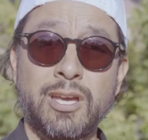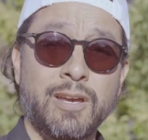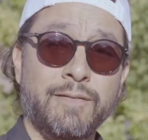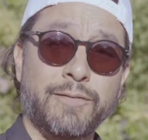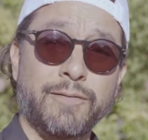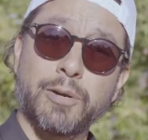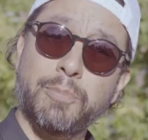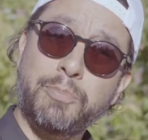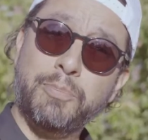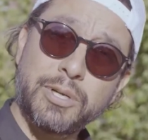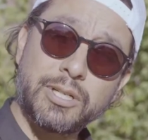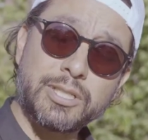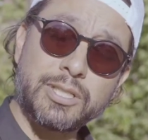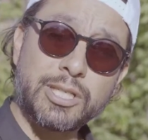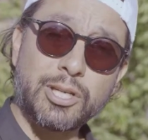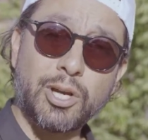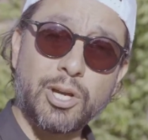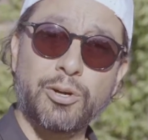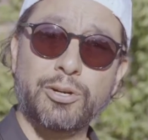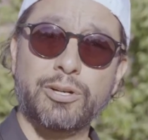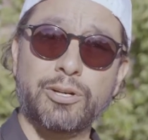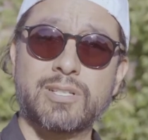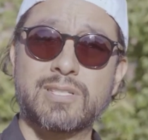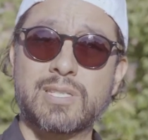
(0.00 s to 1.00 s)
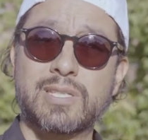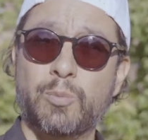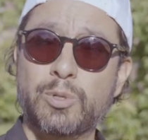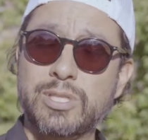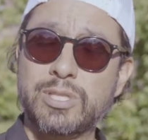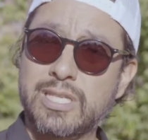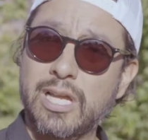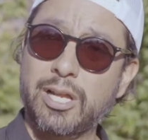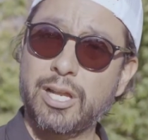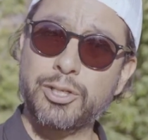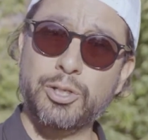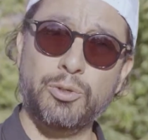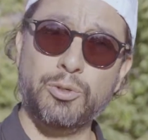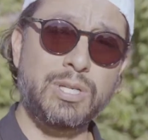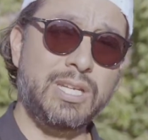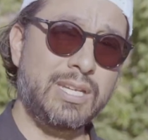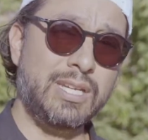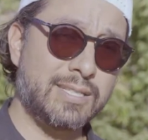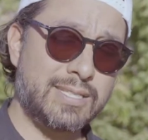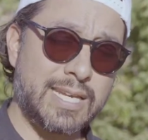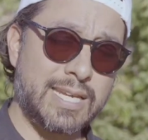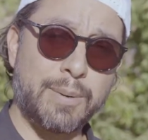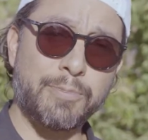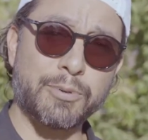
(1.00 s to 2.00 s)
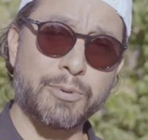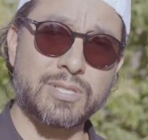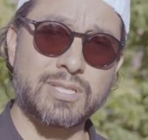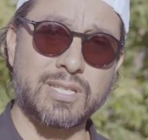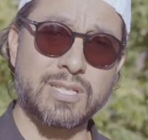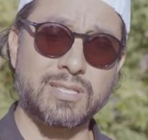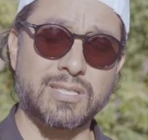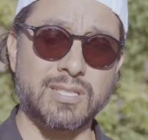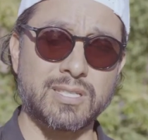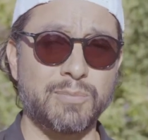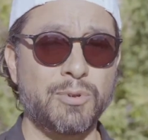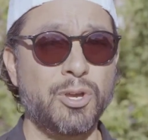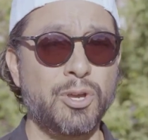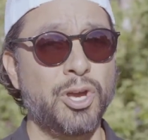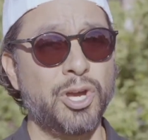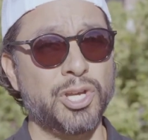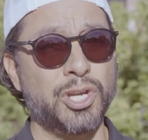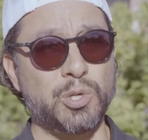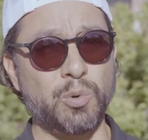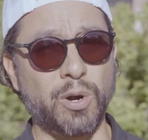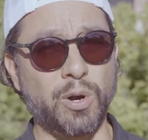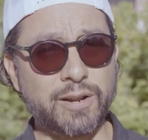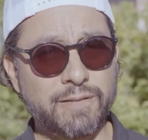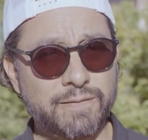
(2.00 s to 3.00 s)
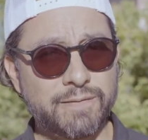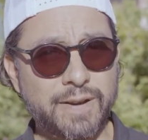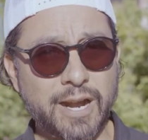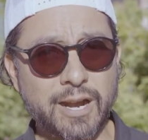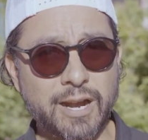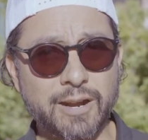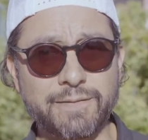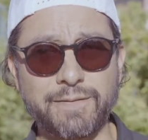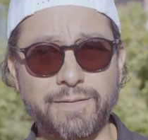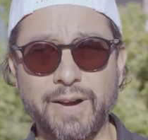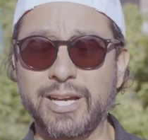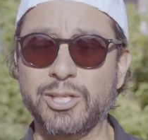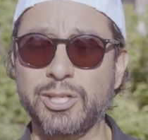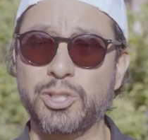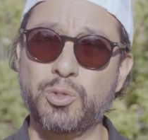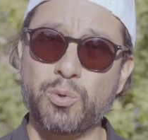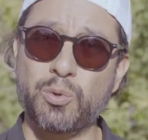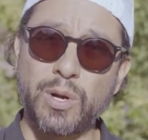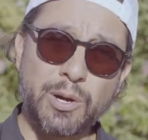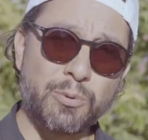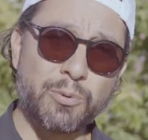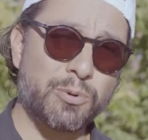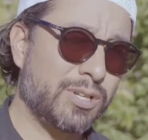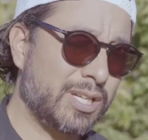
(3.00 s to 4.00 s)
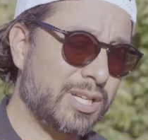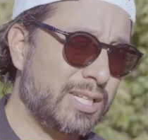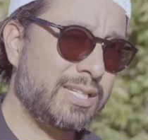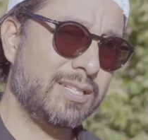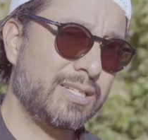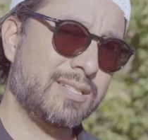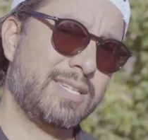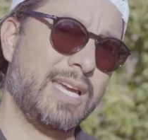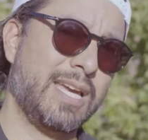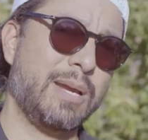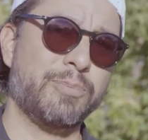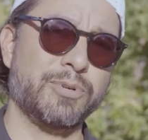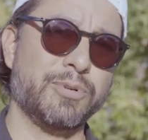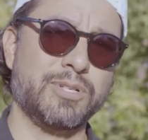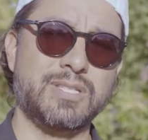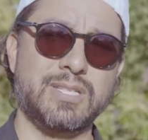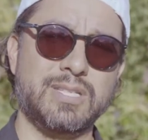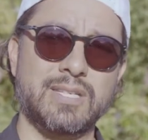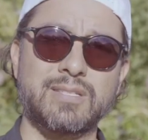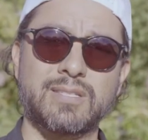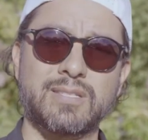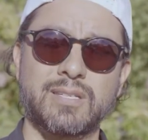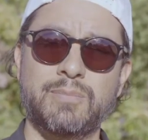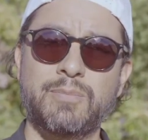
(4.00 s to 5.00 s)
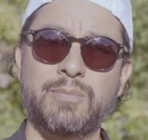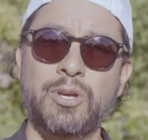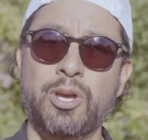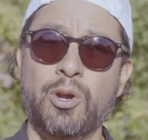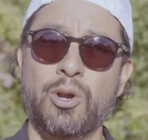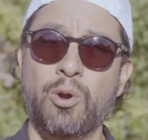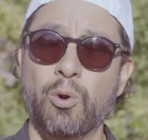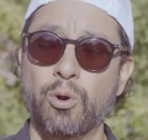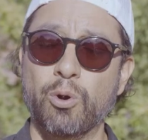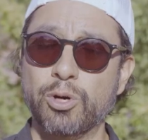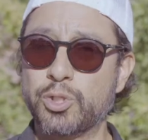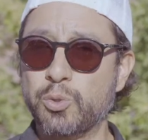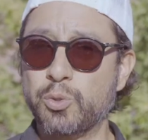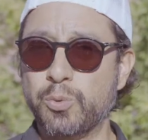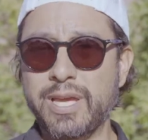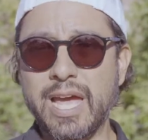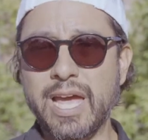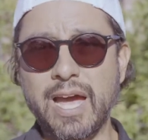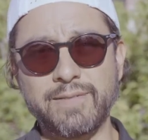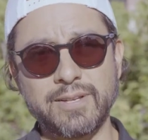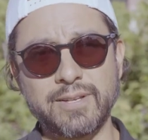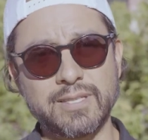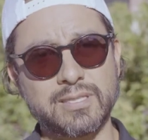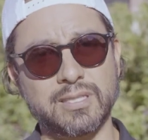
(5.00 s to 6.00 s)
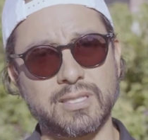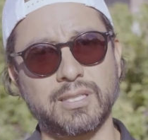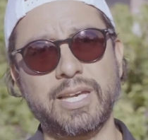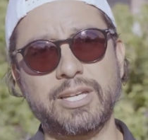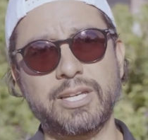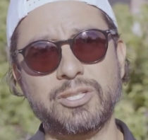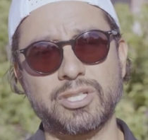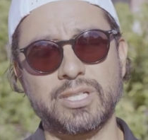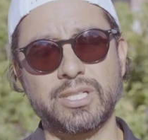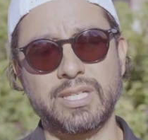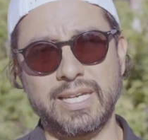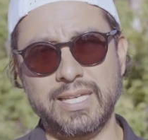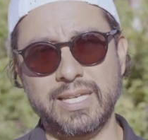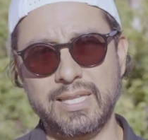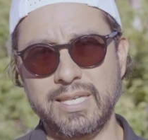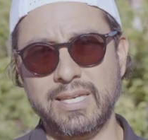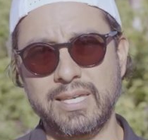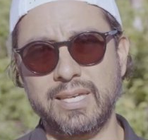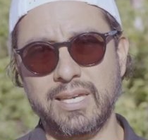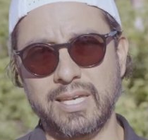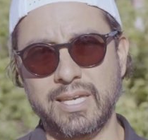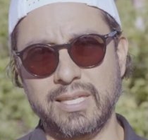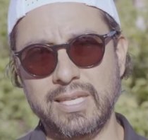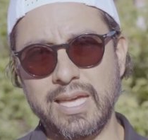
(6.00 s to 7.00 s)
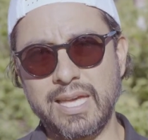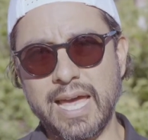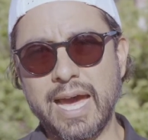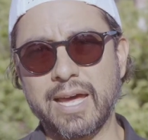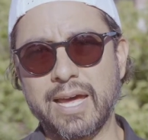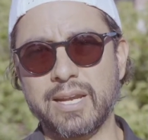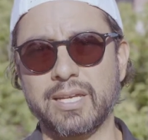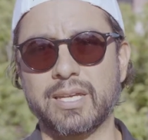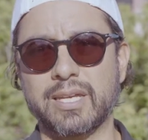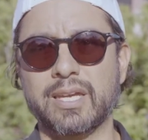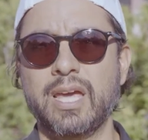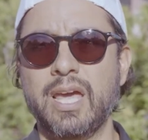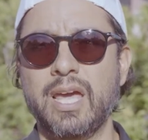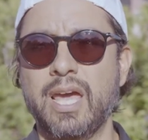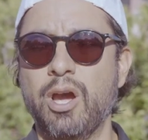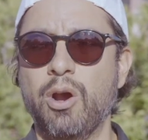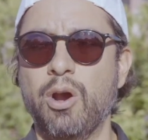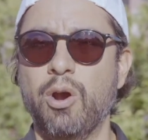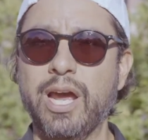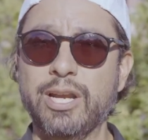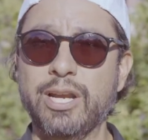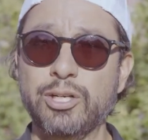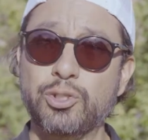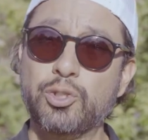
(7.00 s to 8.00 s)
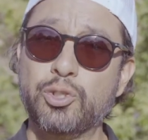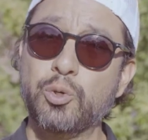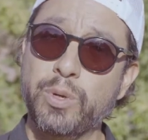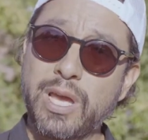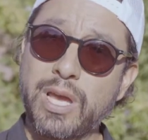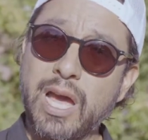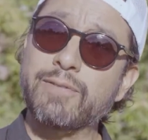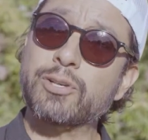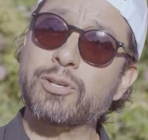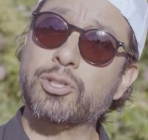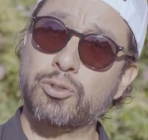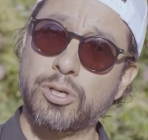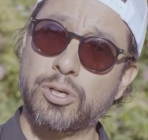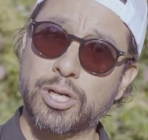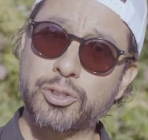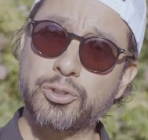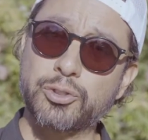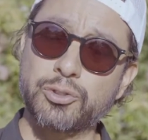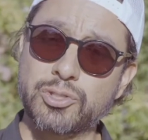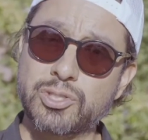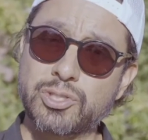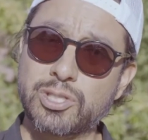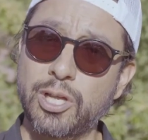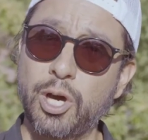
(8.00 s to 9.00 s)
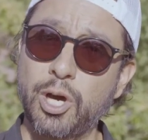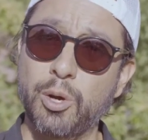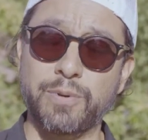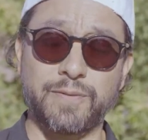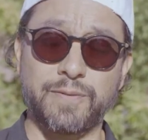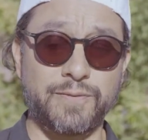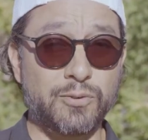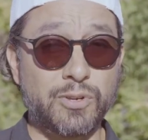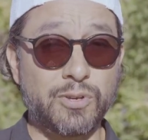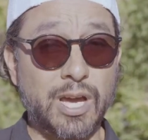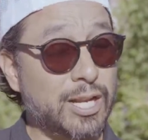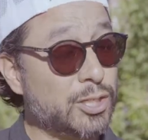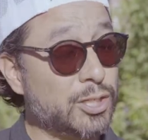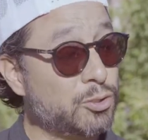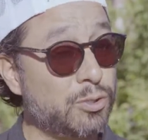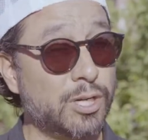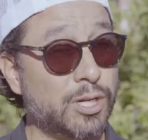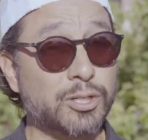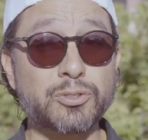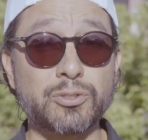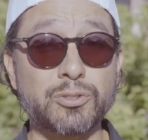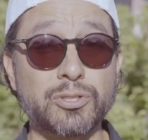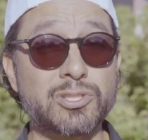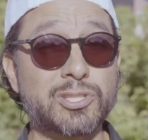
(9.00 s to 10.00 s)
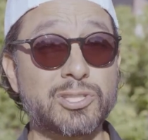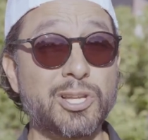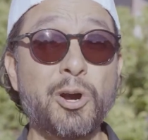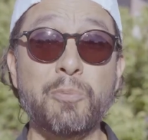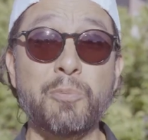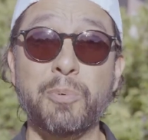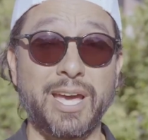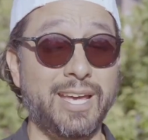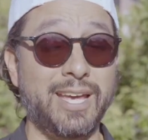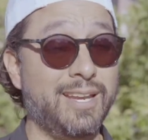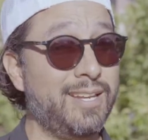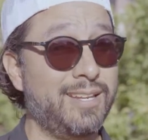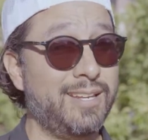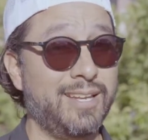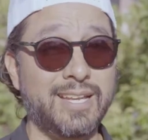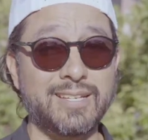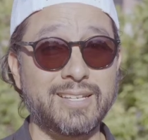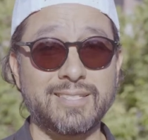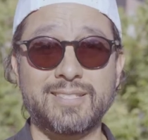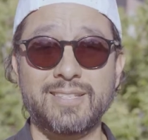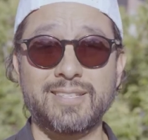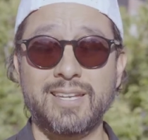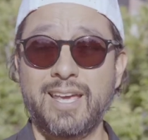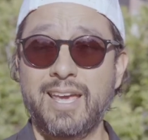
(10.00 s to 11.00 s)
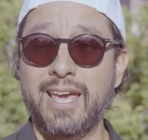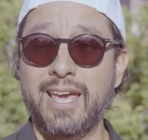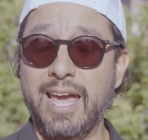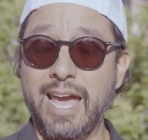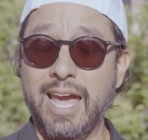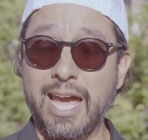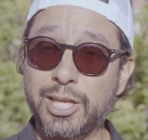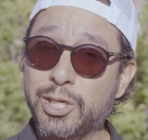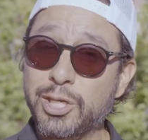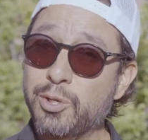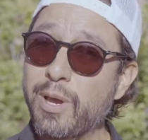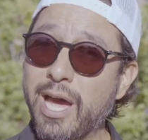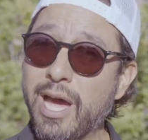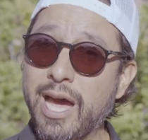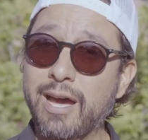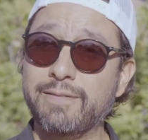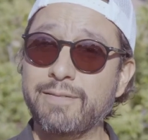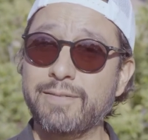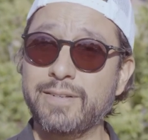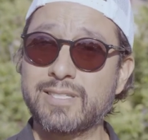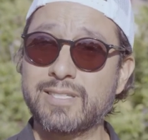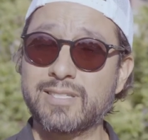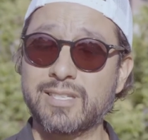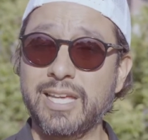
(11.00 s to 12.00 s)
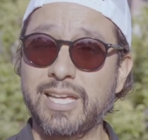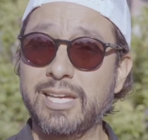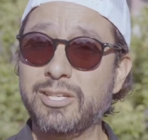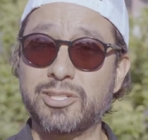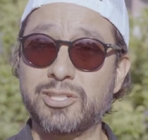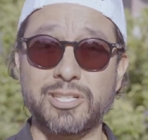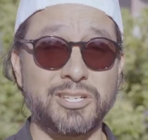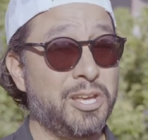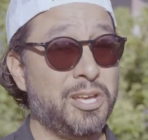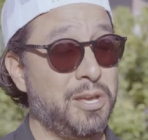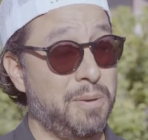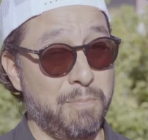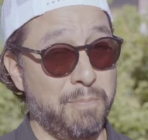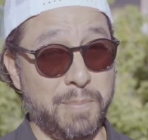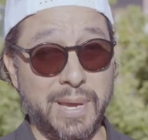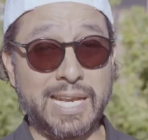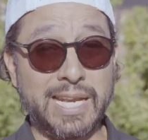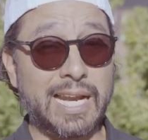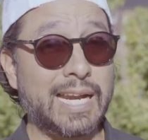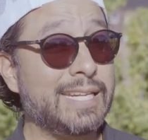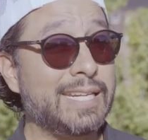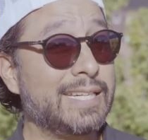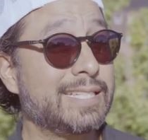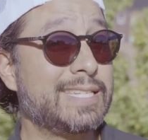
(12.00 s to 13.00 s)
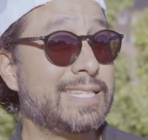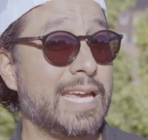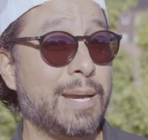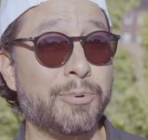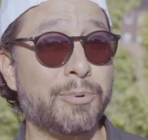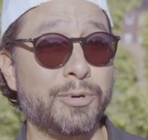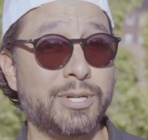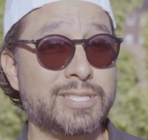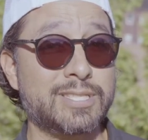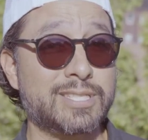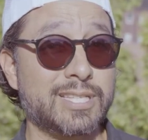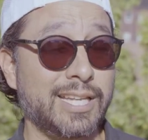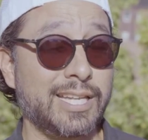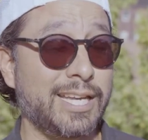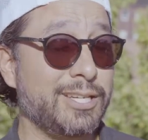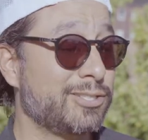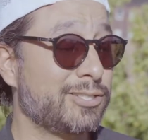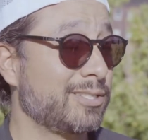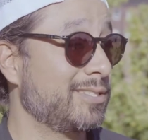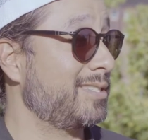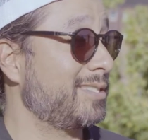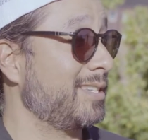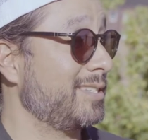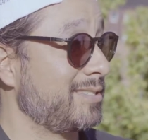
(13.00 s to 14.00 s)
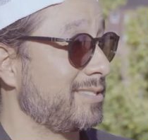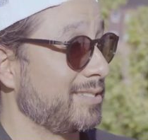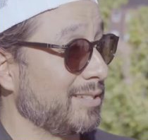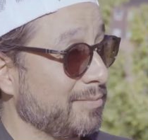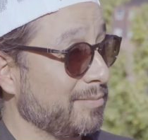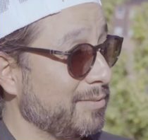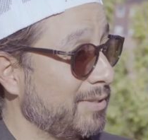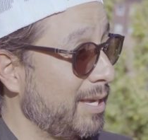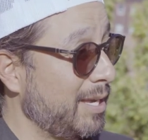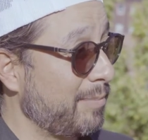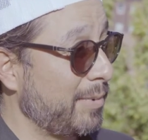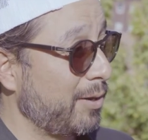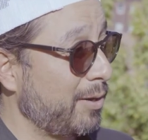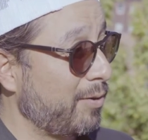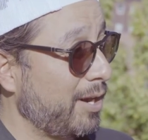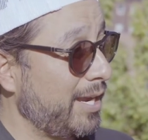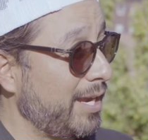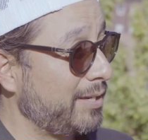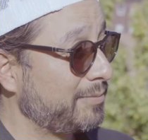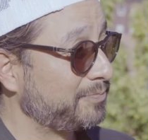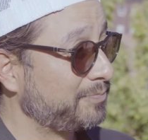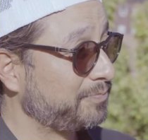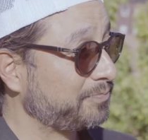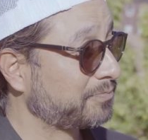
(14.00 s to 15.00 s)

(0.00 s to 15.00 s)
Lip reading: If you're a building owner and someone's telling you need a tapered system, you want to verify, do I really need a tapered system, or do we have insulation in the attic, and do we have a structural slope? If you've got a structural slope and you have insulation, you may not need a tapered insulation system. Am I right?